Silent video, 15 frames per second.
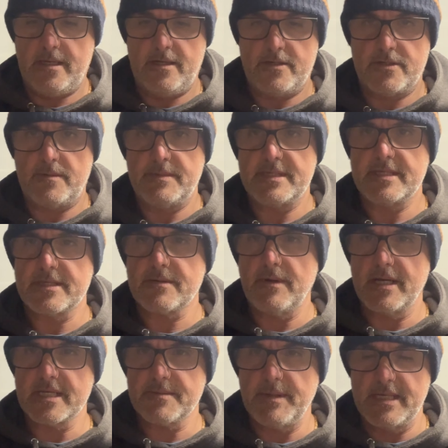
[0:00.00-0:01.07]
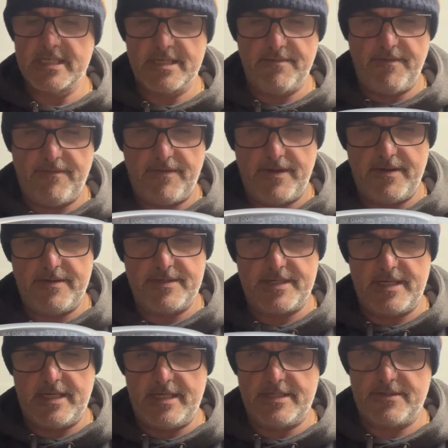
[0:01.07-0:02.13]
Trouble is, it's quite expensive if you're
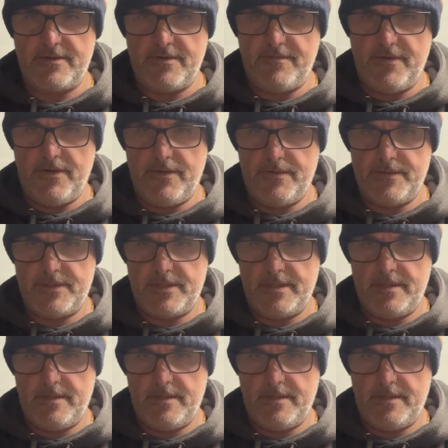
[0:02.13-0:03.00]
using these sort of oils.